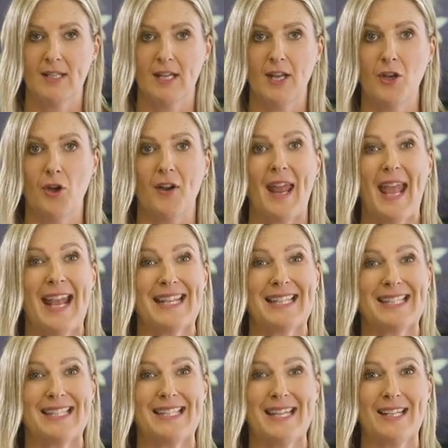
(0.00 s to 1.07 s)
are not
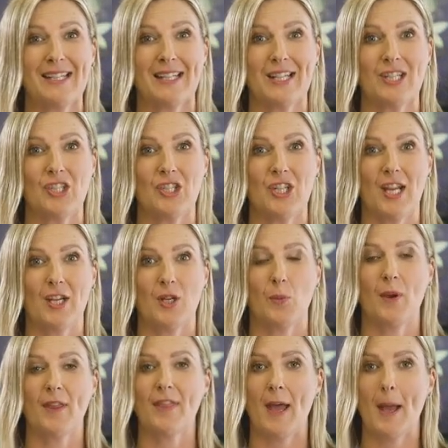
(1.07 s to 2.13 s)
accidentally shared with